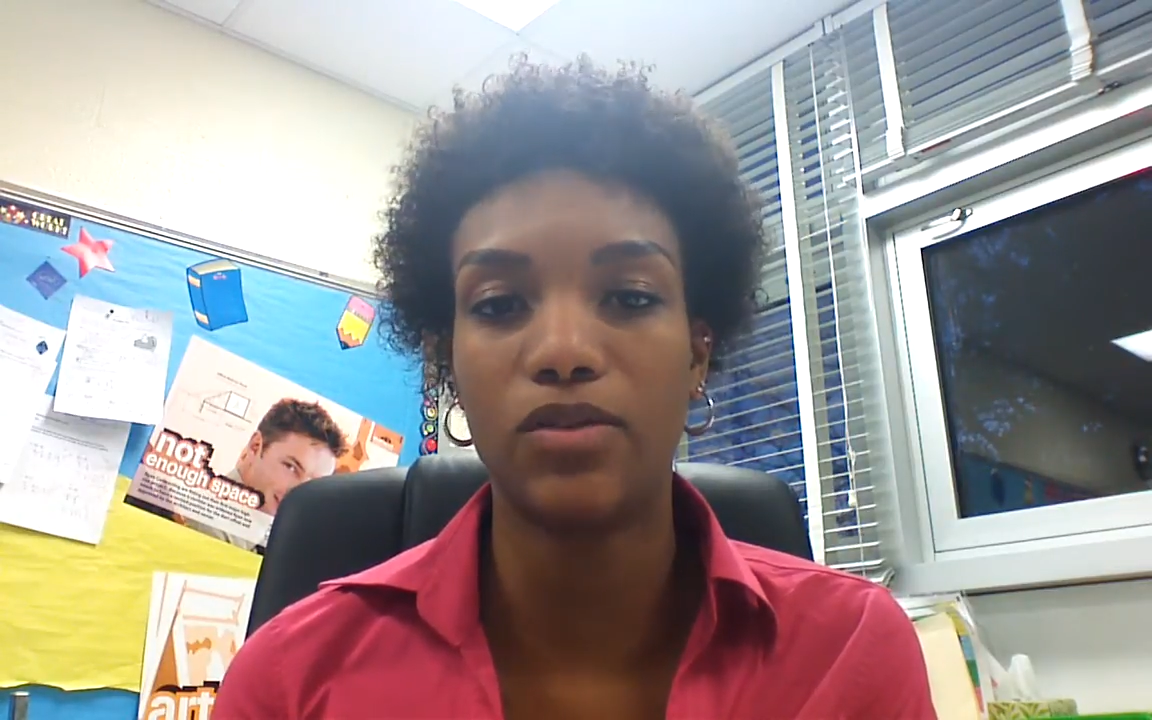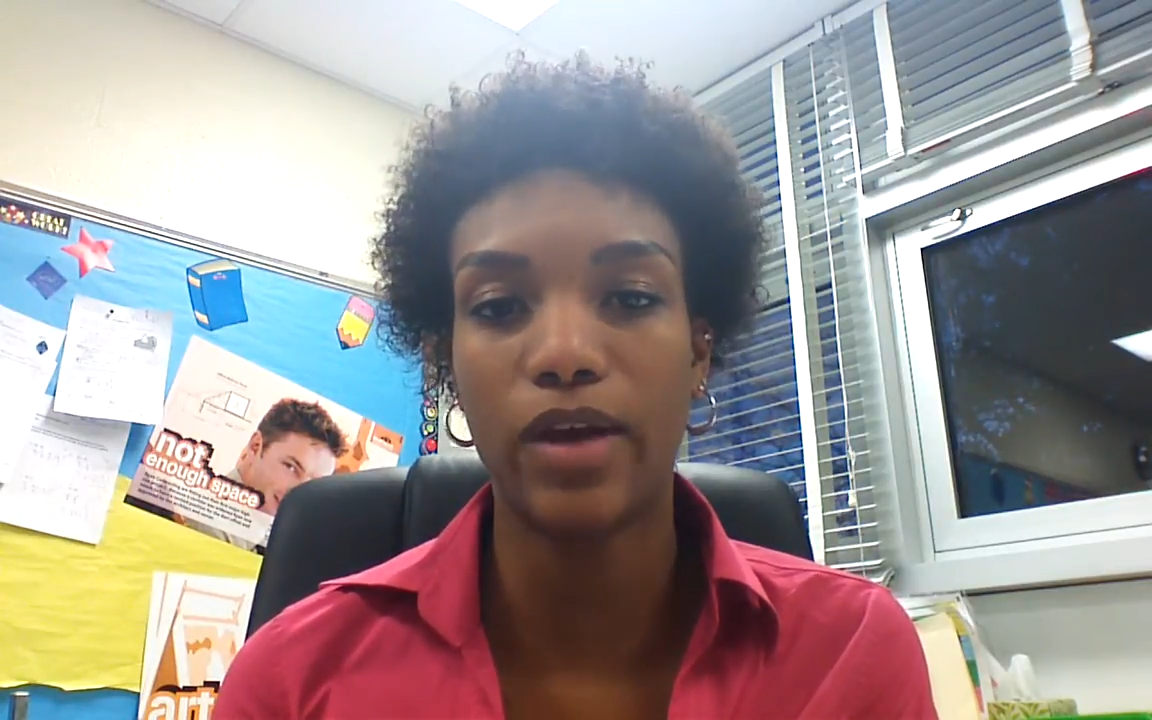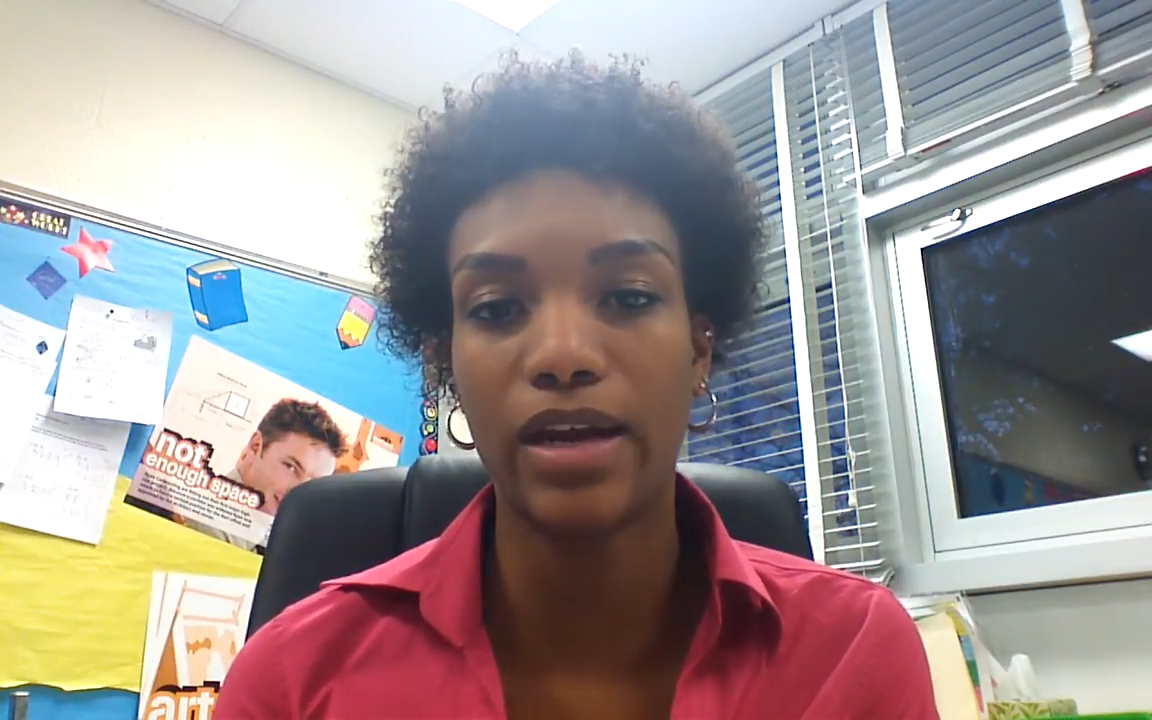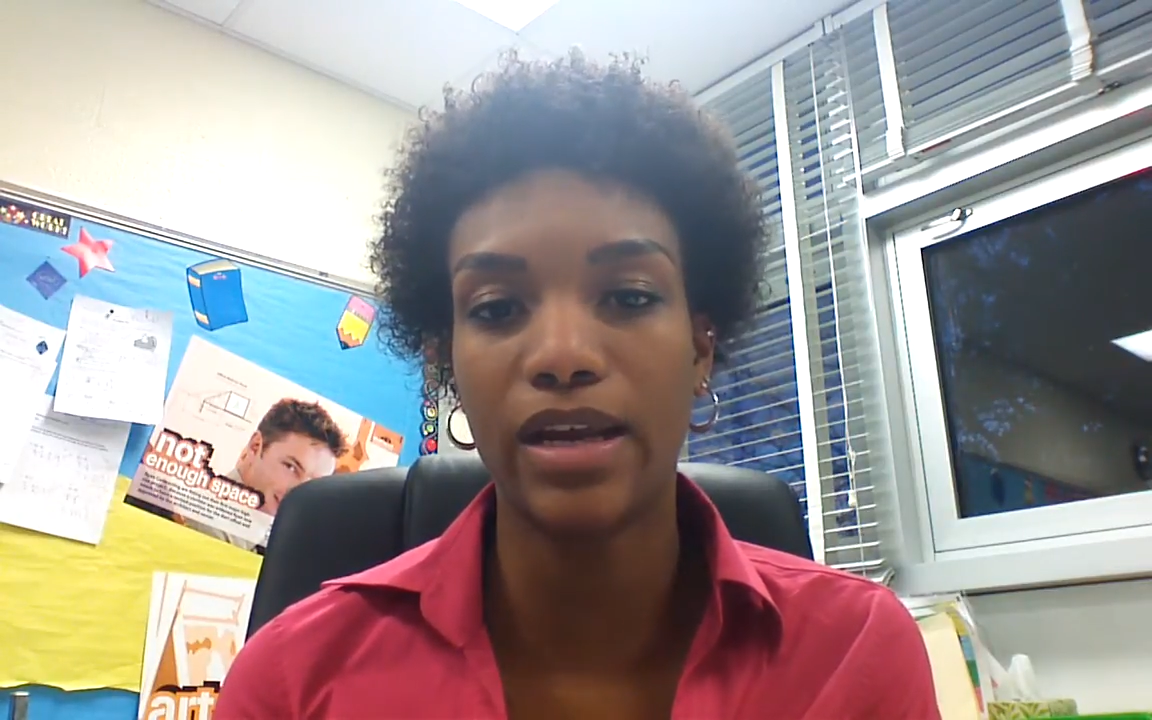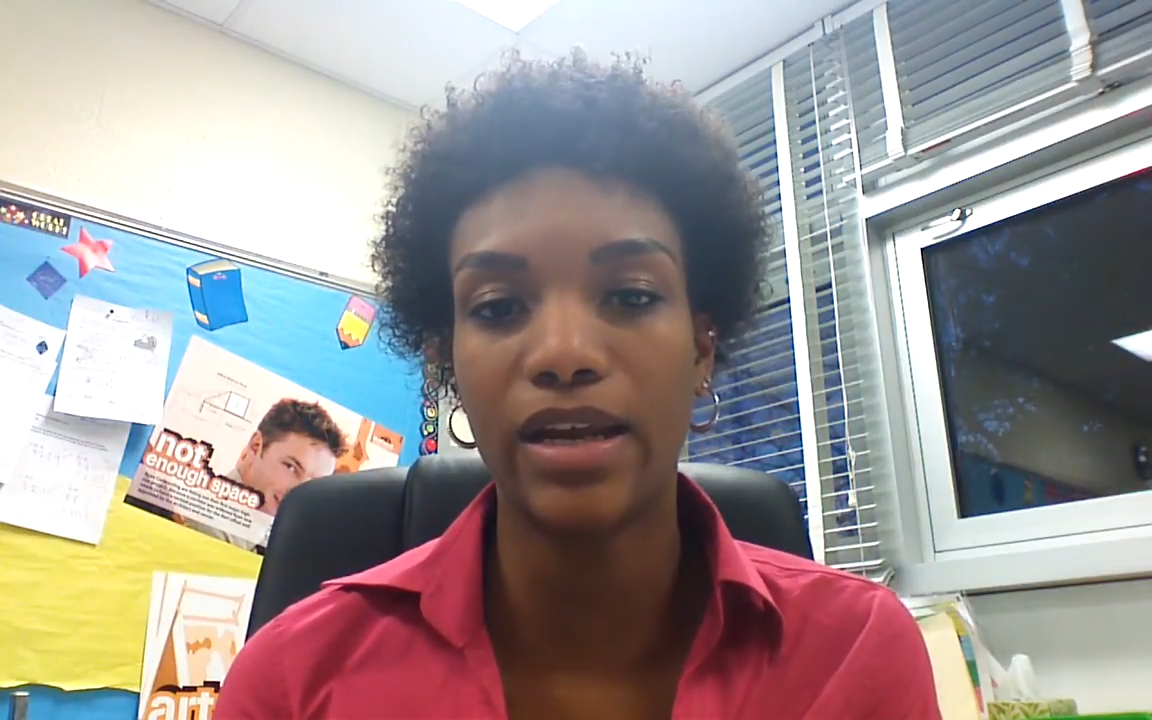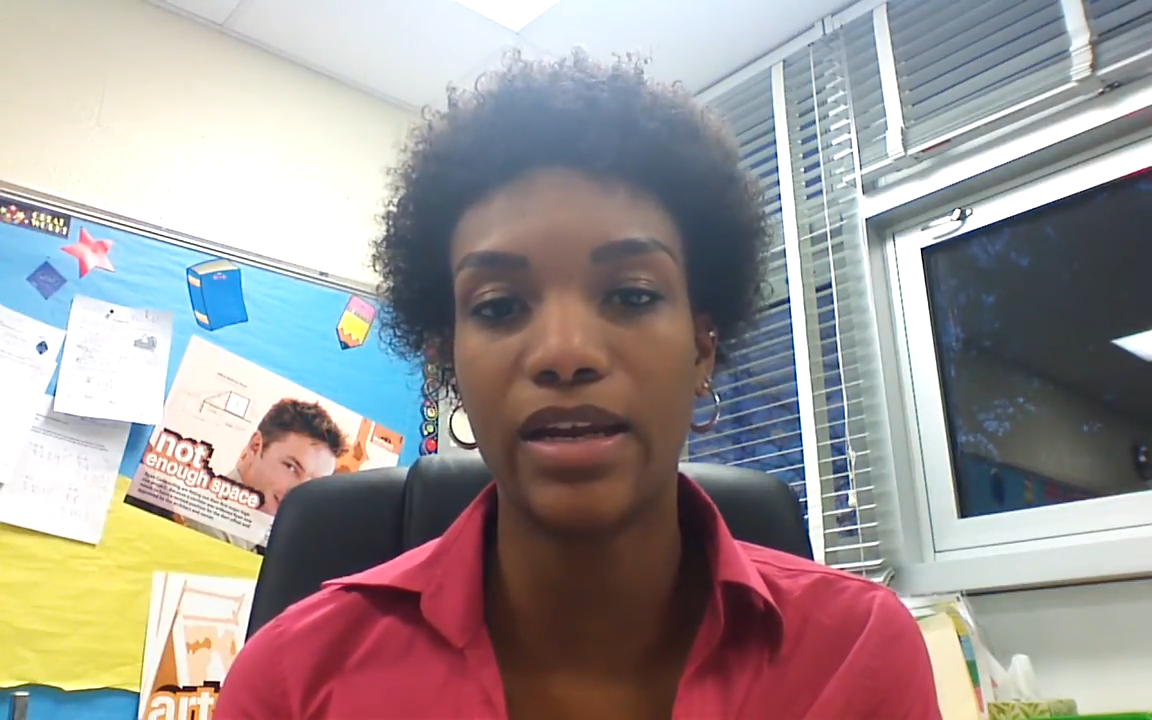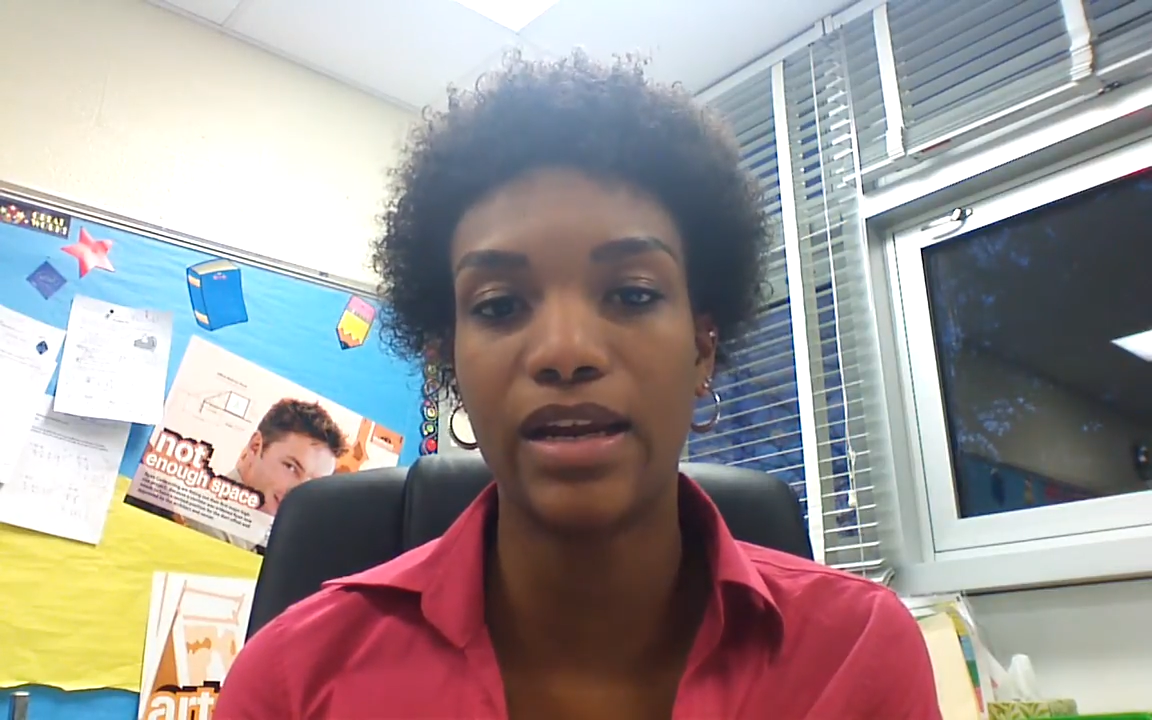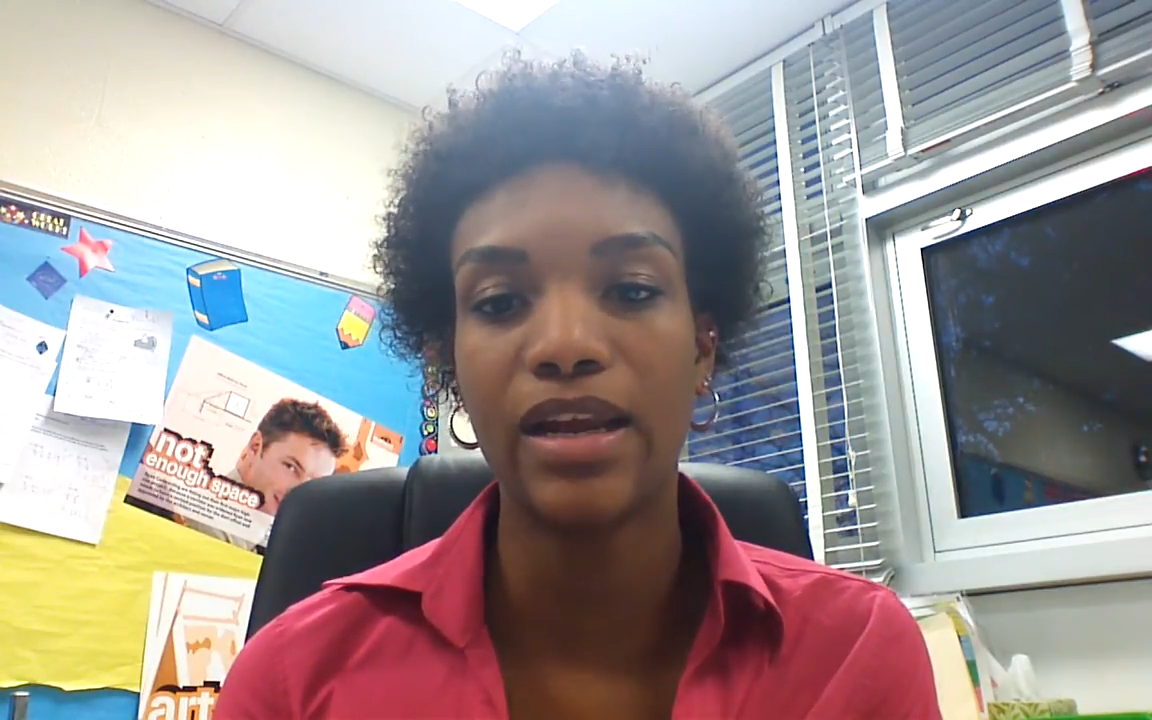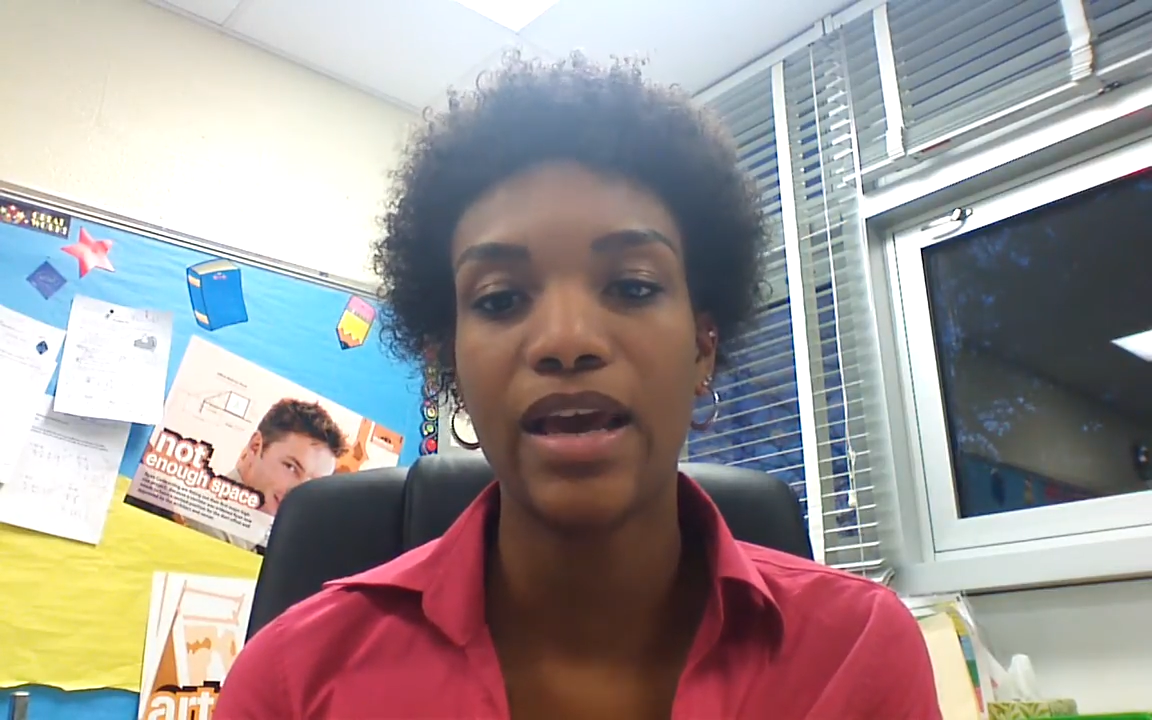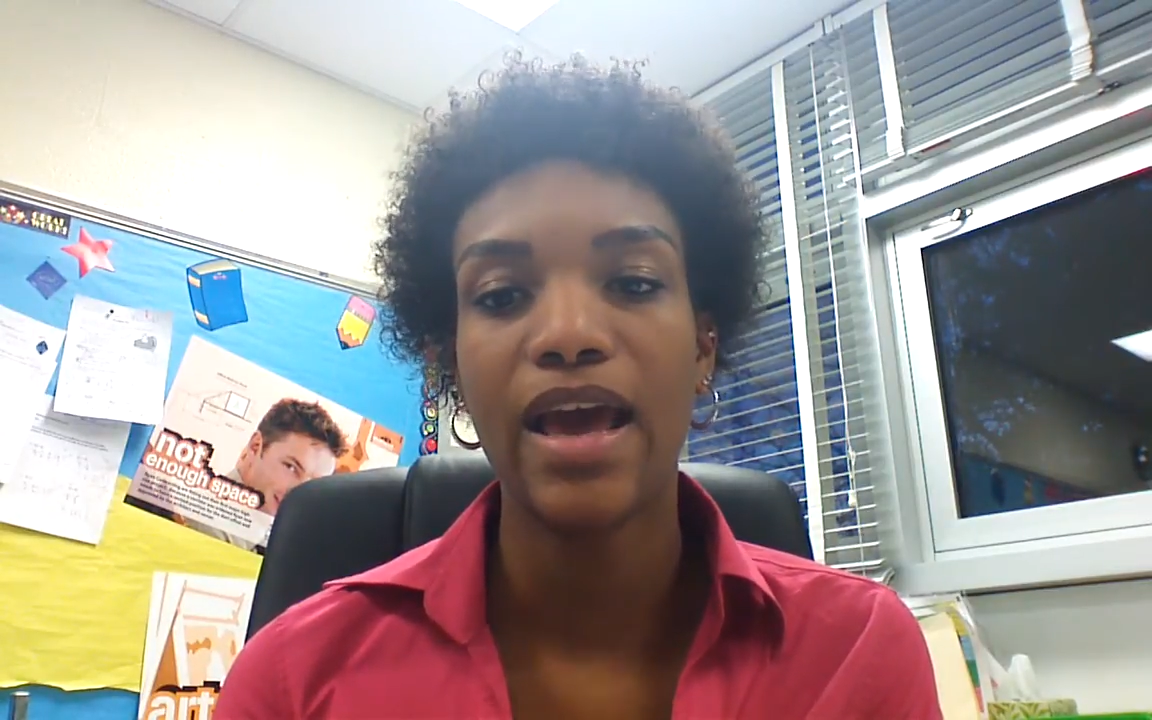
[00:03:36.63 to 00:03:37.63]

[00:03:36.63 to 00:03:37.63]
graded and